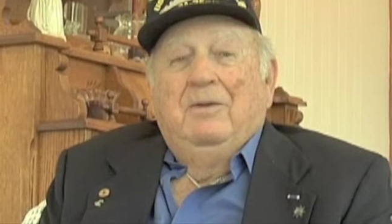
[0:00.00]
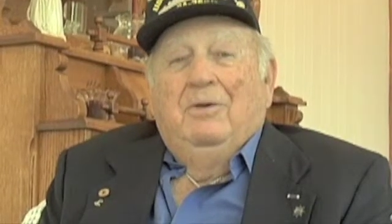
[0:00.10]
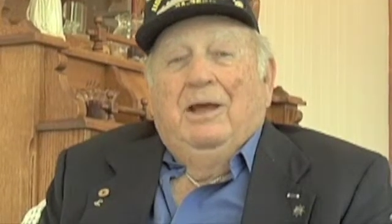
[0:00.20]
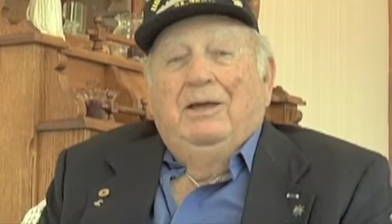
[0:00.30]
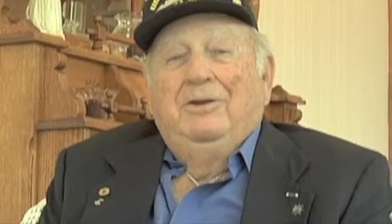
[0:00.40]

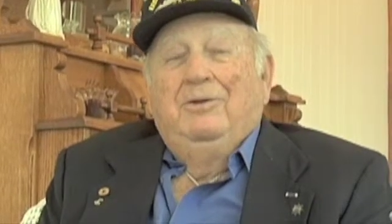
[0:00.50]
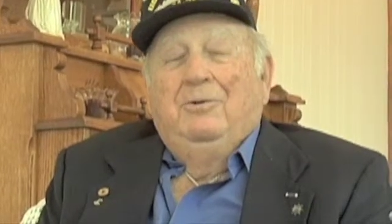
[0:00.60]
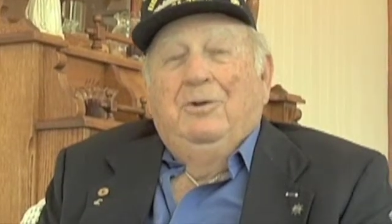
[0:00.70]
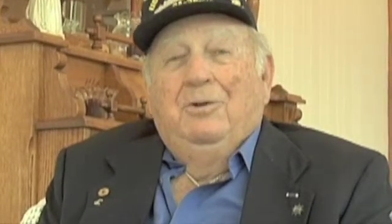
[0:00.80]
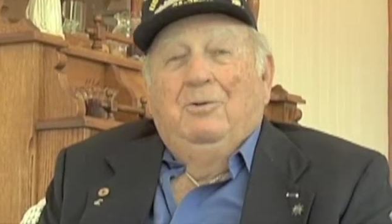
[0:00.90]
Well, I knew
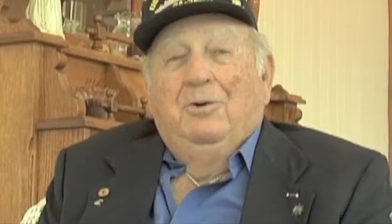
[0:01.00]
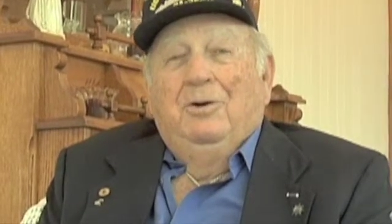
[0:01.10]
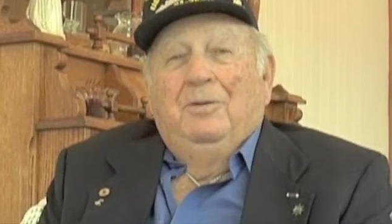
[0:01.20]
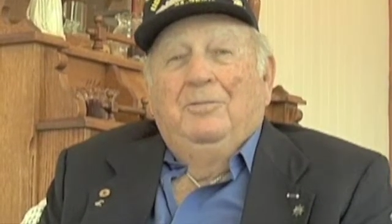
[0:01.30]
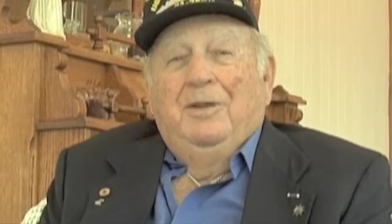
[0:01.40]
where they
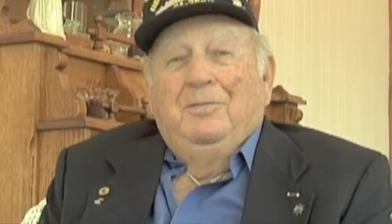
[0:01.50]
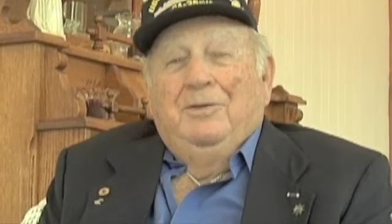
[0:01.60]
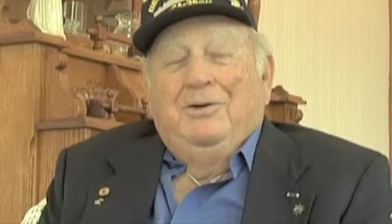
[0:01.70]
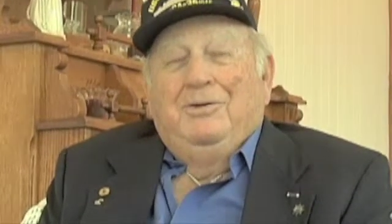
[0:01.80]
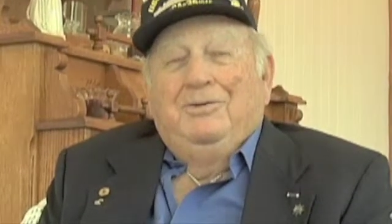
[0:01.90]
were
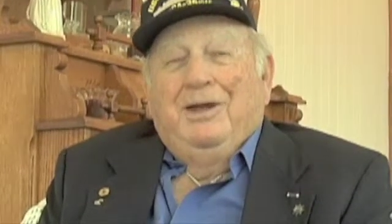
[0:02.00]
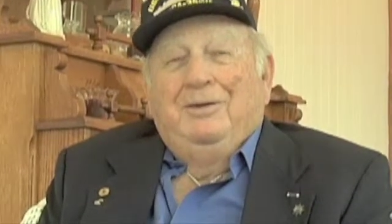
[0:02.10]
because